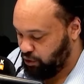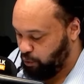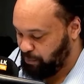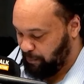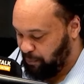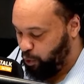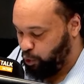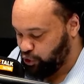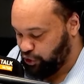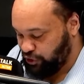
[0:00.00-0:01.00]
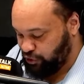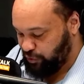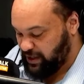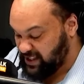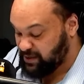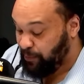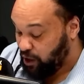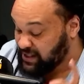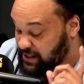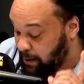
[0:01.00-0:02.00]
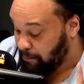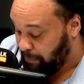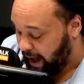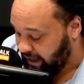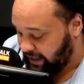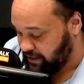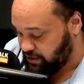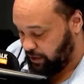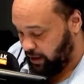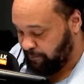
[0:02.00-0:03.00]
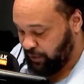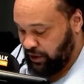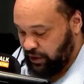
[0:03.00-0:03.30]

or proportionate response by Israel